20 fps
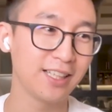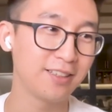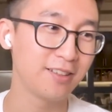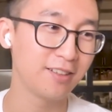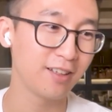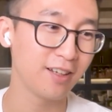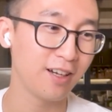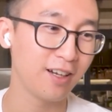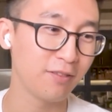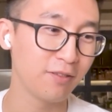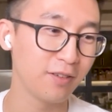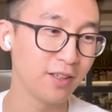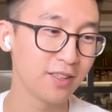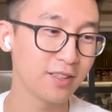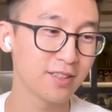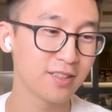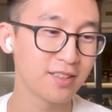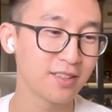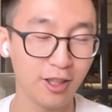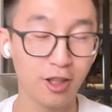to the
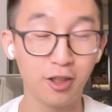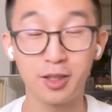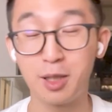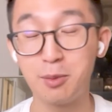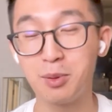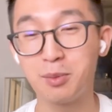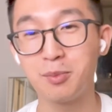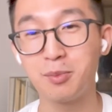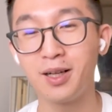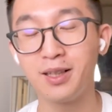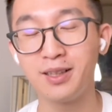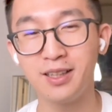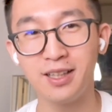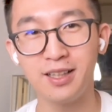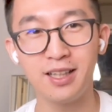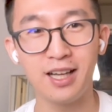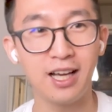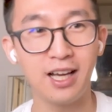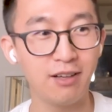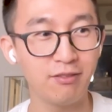office. I'll keep in mind
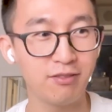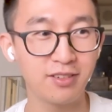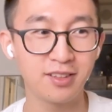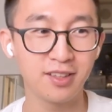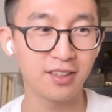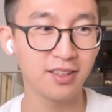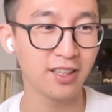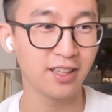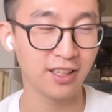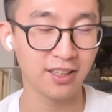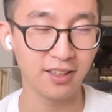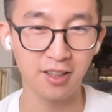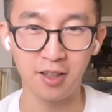that I haven't done like an